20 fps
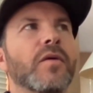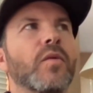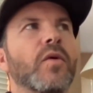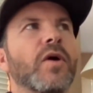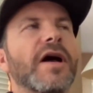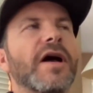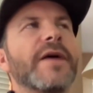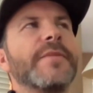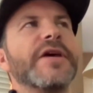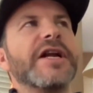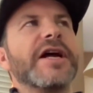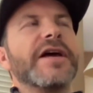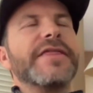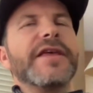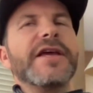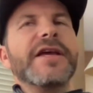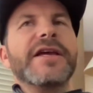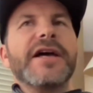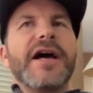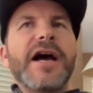Well, I mean, I
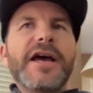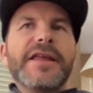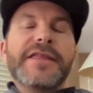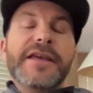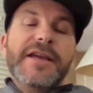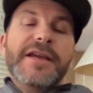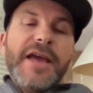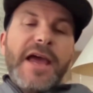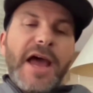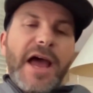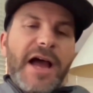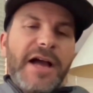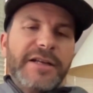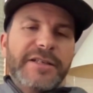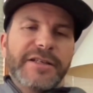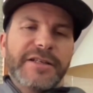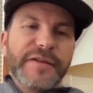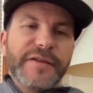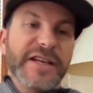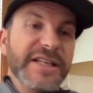think
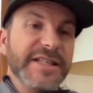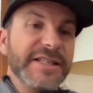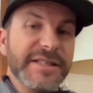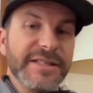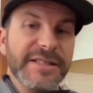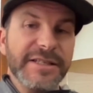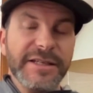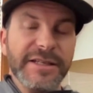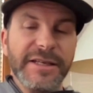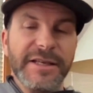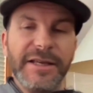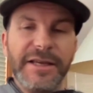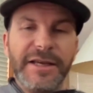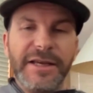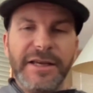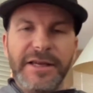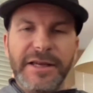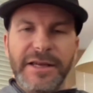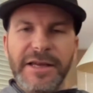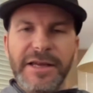activists
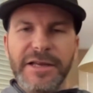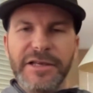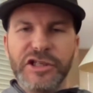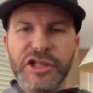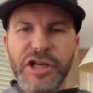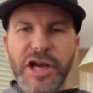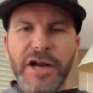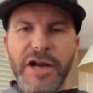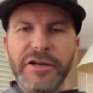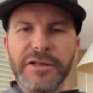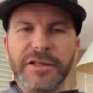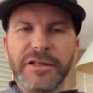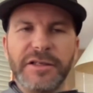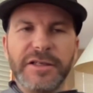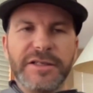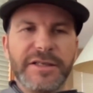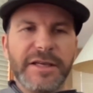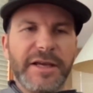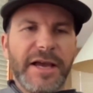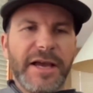in general
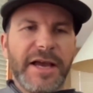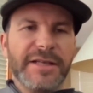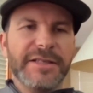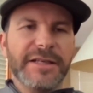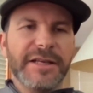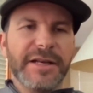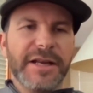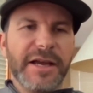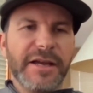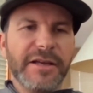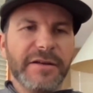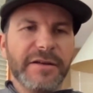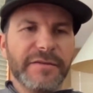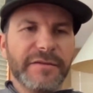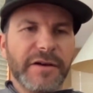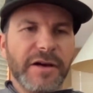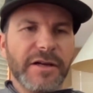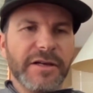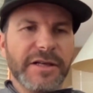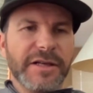has a
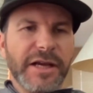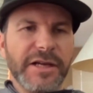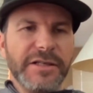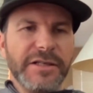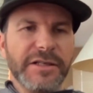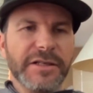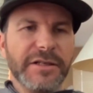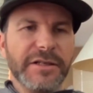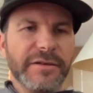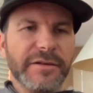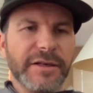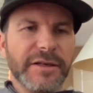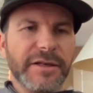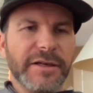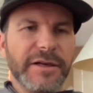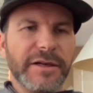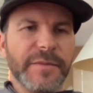negative connotation to it.